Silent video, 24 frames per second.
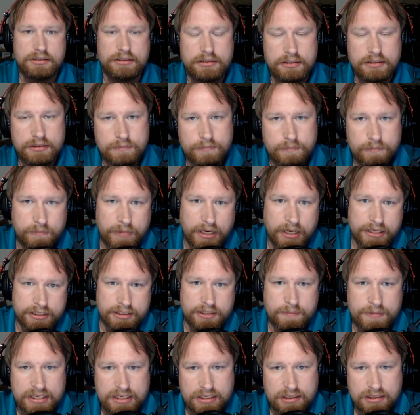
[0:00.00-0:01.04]
Mainly
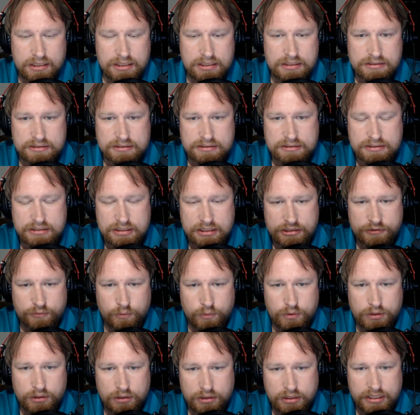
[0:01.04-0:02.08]
because this
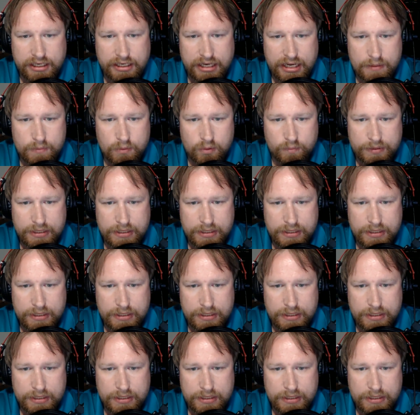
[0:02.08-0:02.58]
will enable